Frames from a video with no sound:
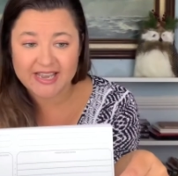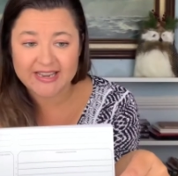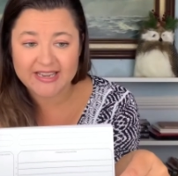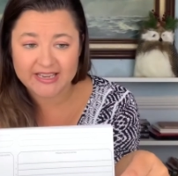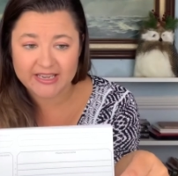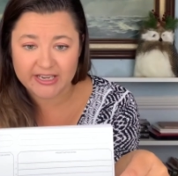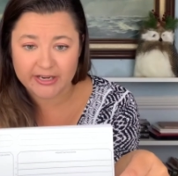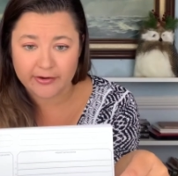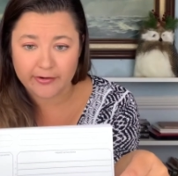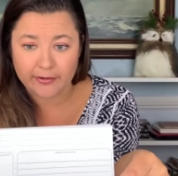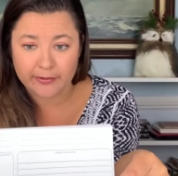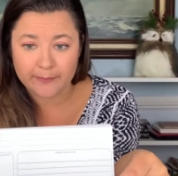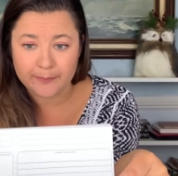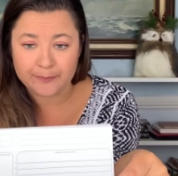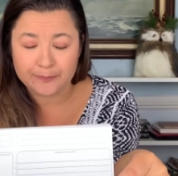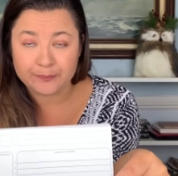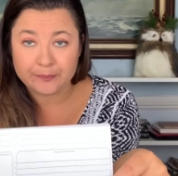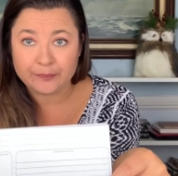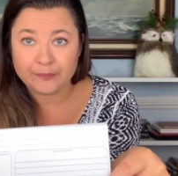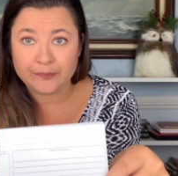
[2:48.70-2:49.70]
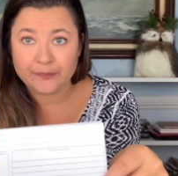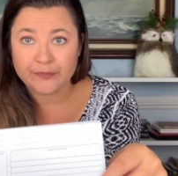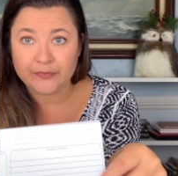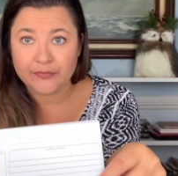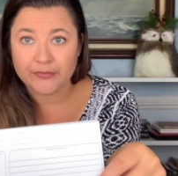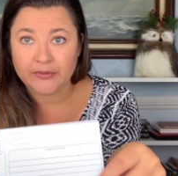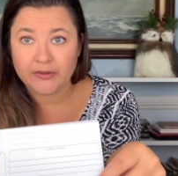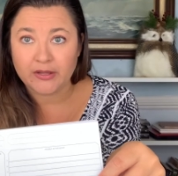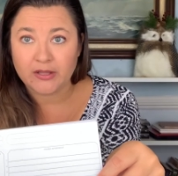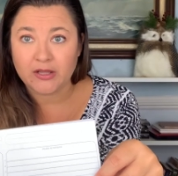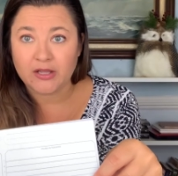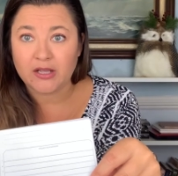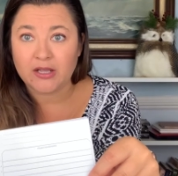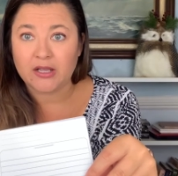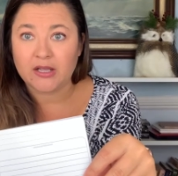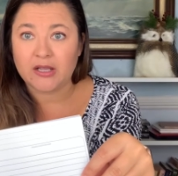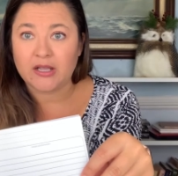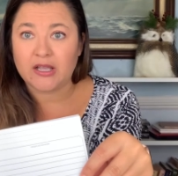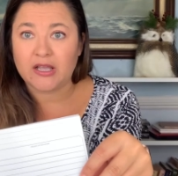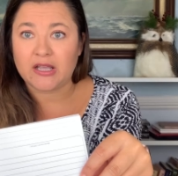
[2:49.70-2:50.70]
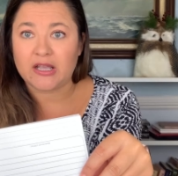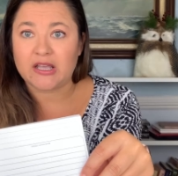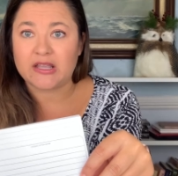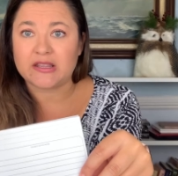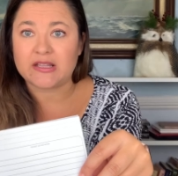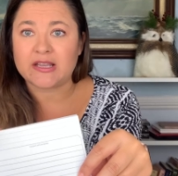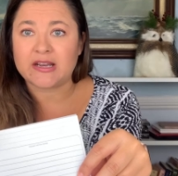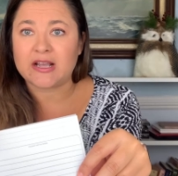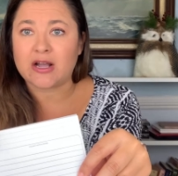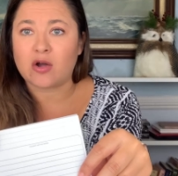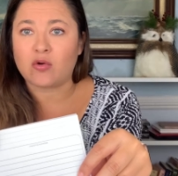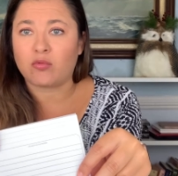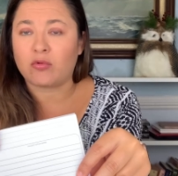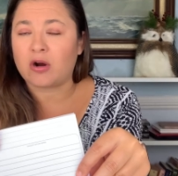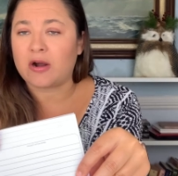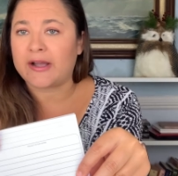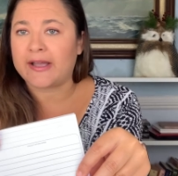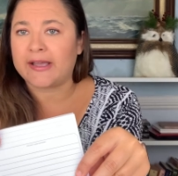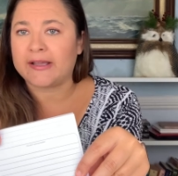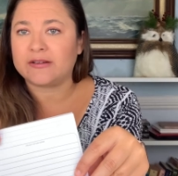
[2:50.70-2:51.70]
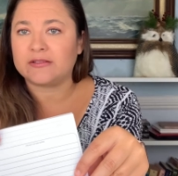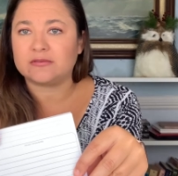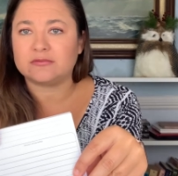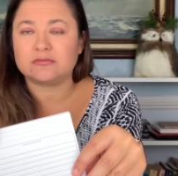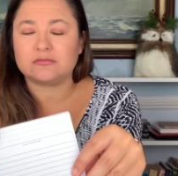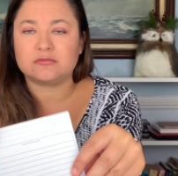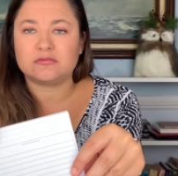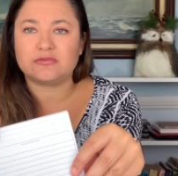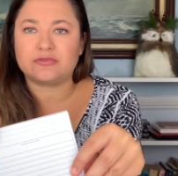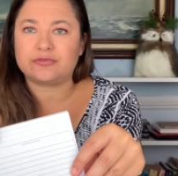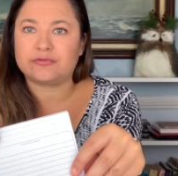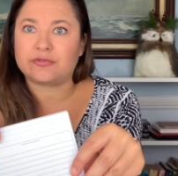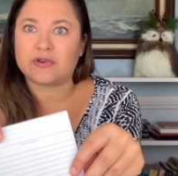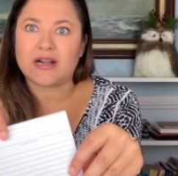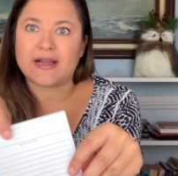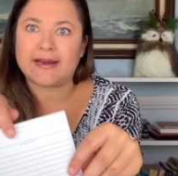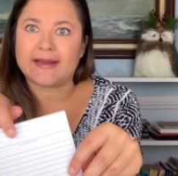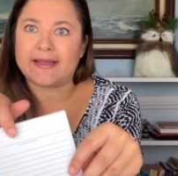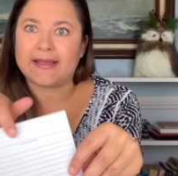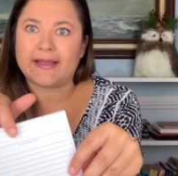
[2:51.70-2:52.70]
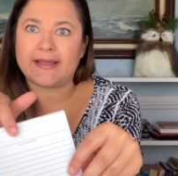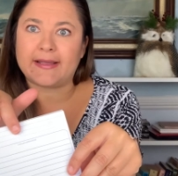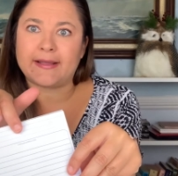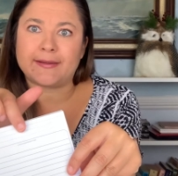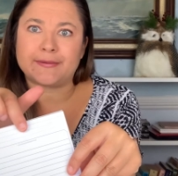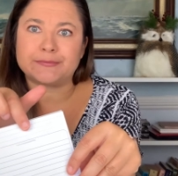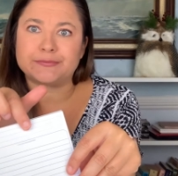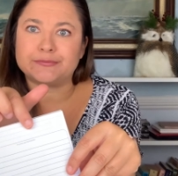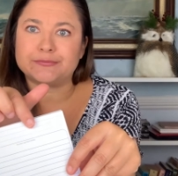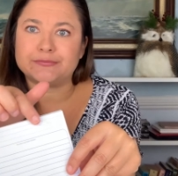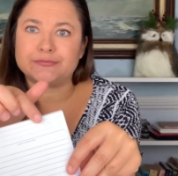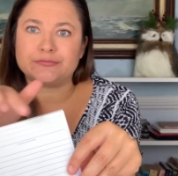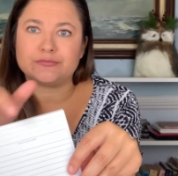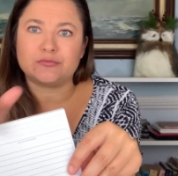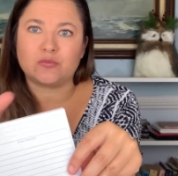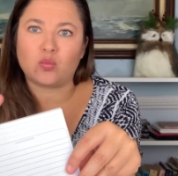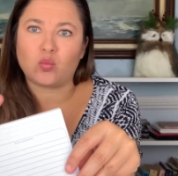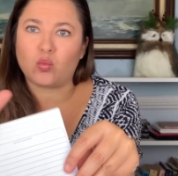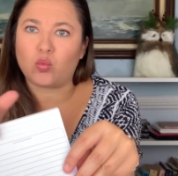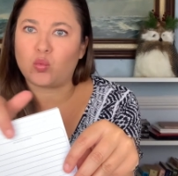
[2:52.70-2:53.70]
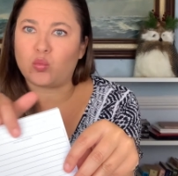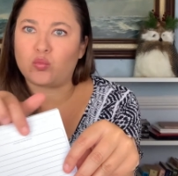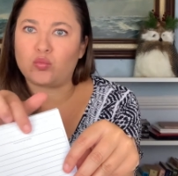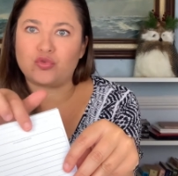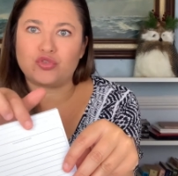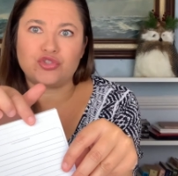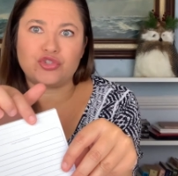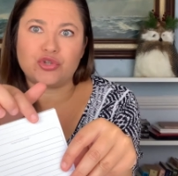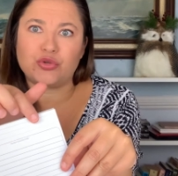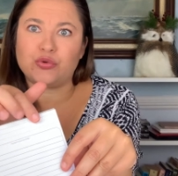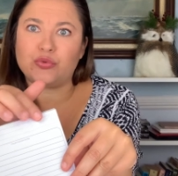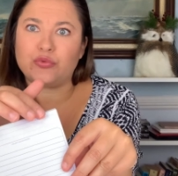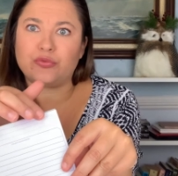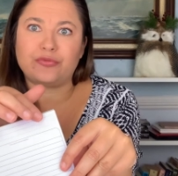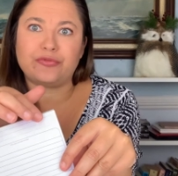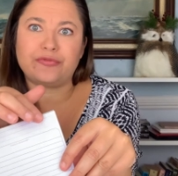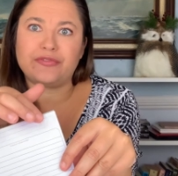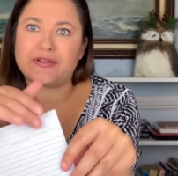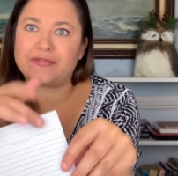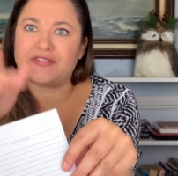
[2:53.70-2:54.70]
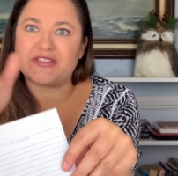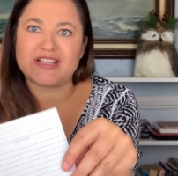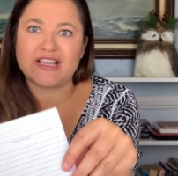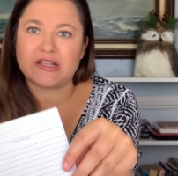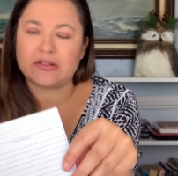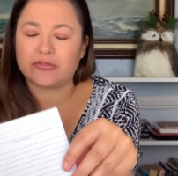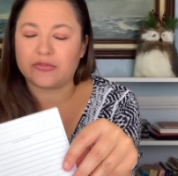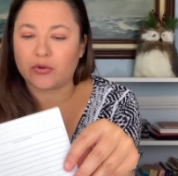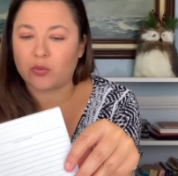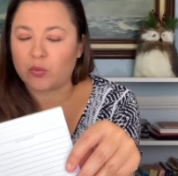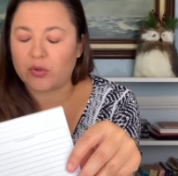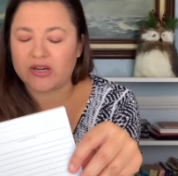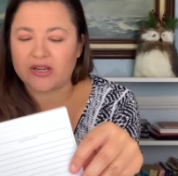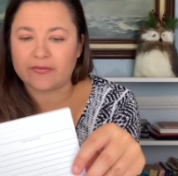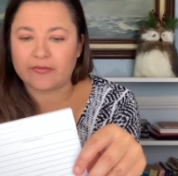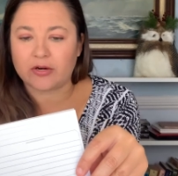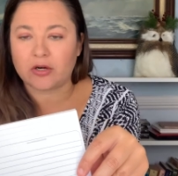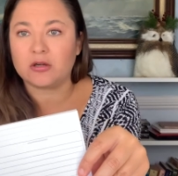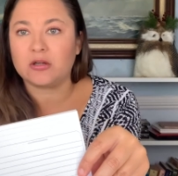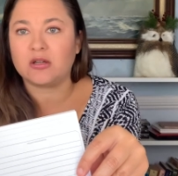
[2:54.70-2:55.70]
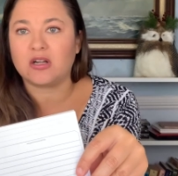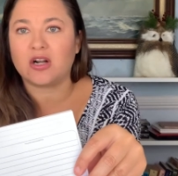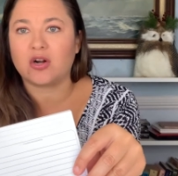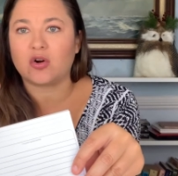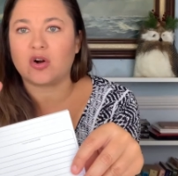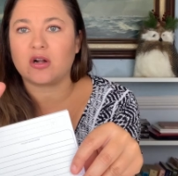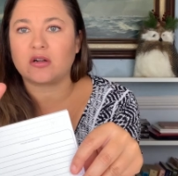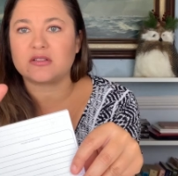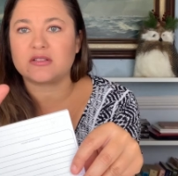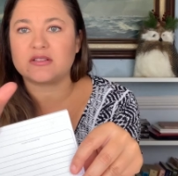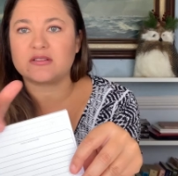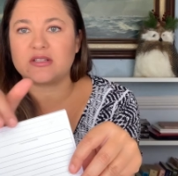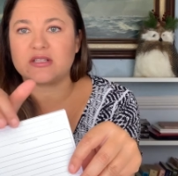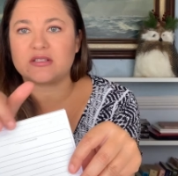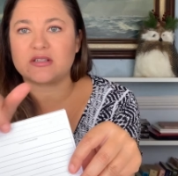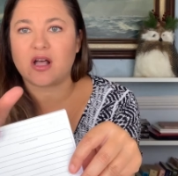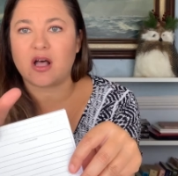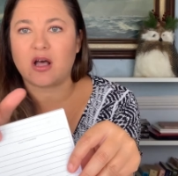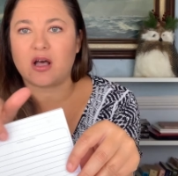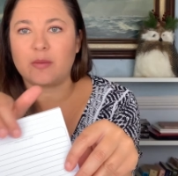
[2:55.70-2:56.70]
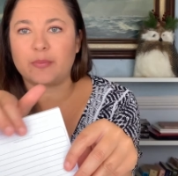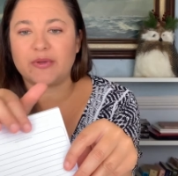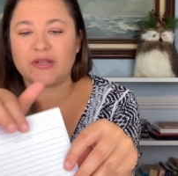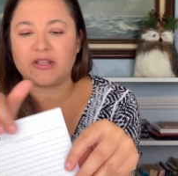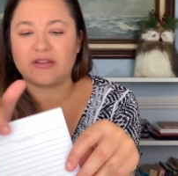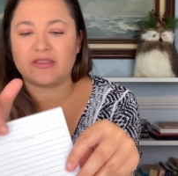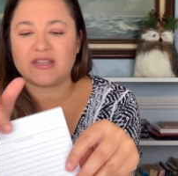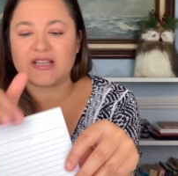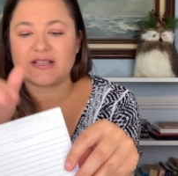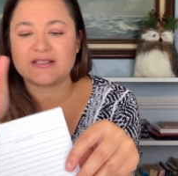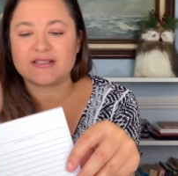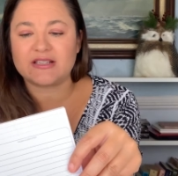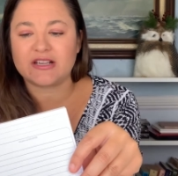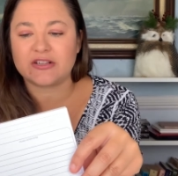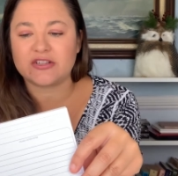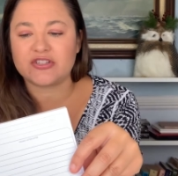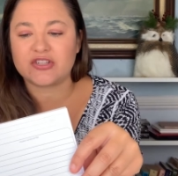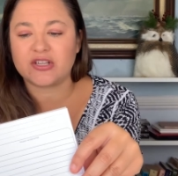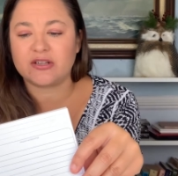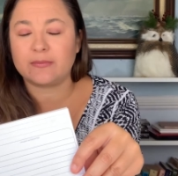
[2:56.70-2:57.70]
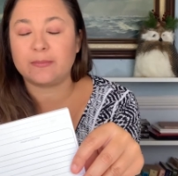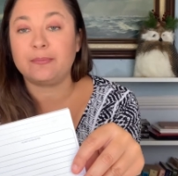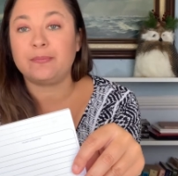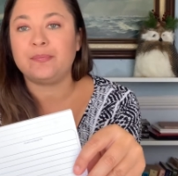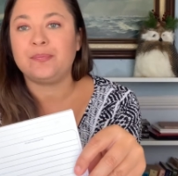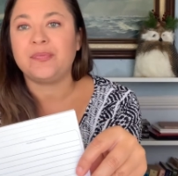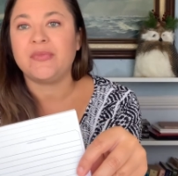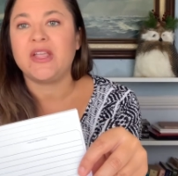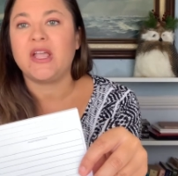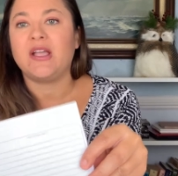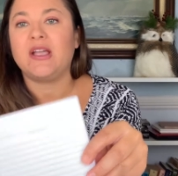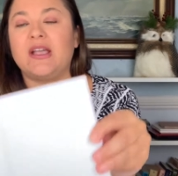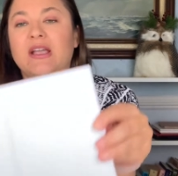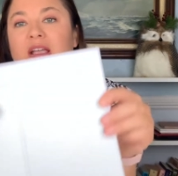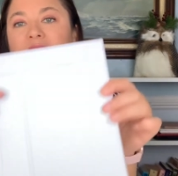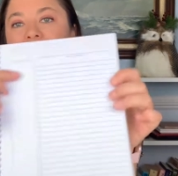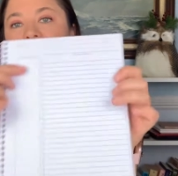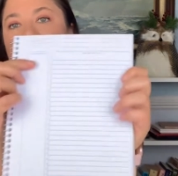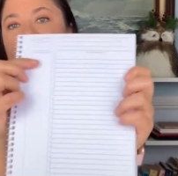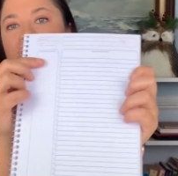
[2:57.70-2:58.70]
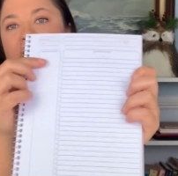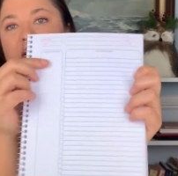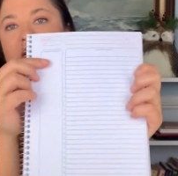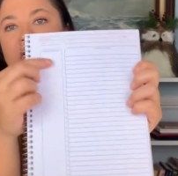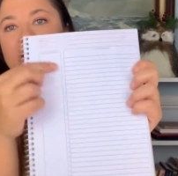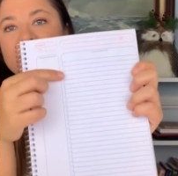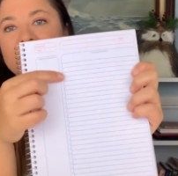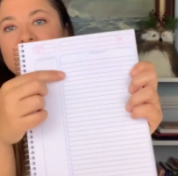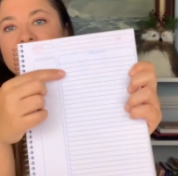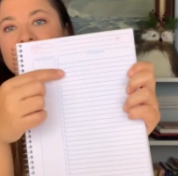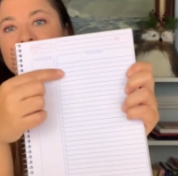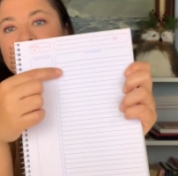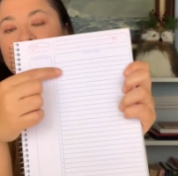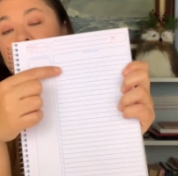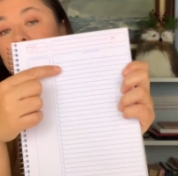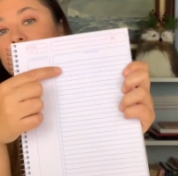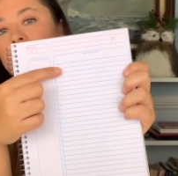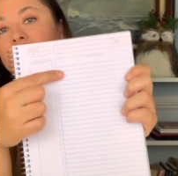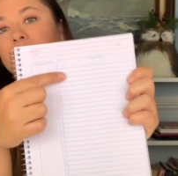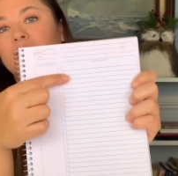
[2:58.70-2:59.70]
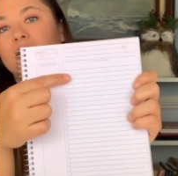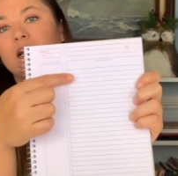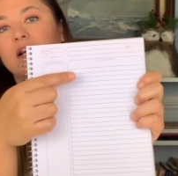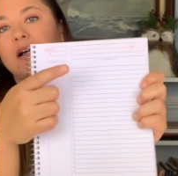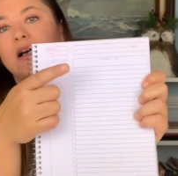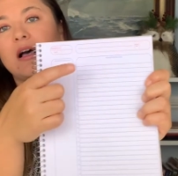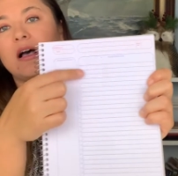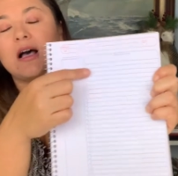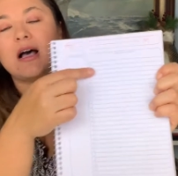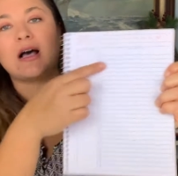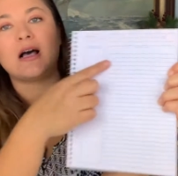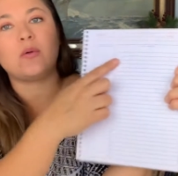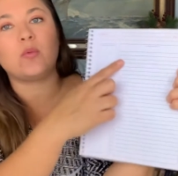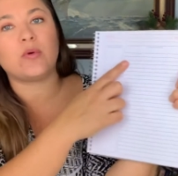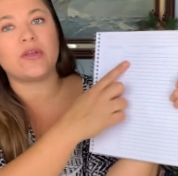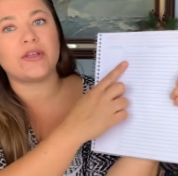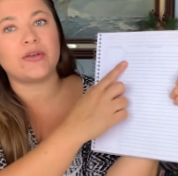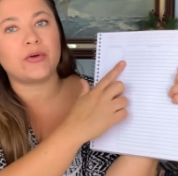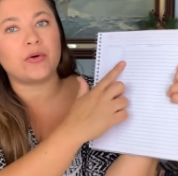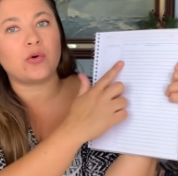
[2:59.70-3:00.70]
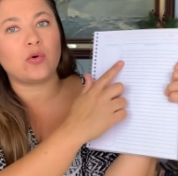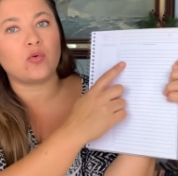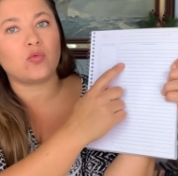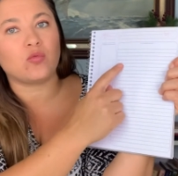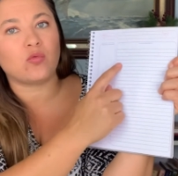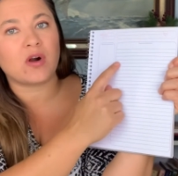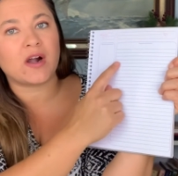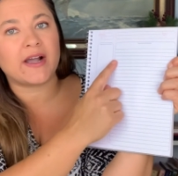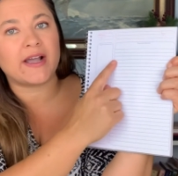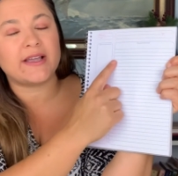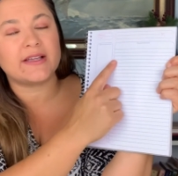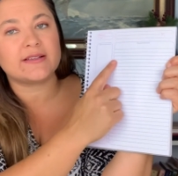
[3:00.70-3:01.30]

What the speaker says: here and then I'll write Friday, June 15th or whatever across the top in that section. And then I will write